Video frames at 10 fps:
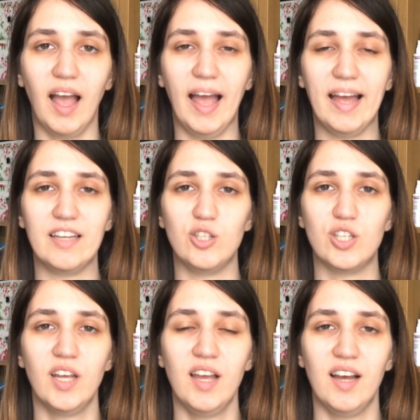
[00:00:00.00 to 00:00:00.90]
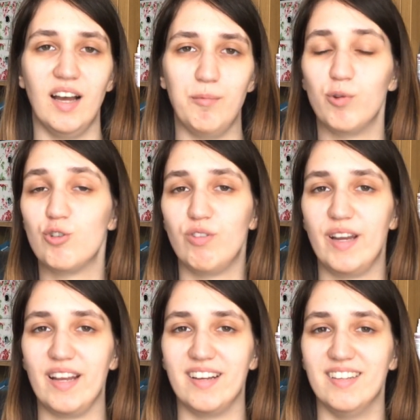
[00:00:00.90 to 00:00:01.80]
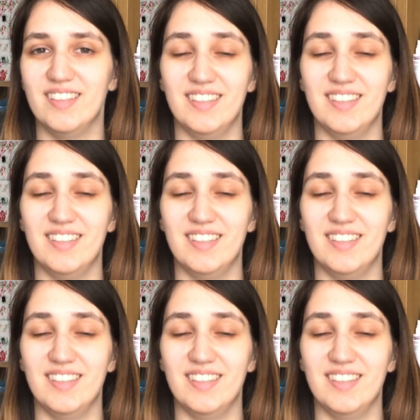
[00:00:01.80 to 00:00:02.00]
And I'm wondering,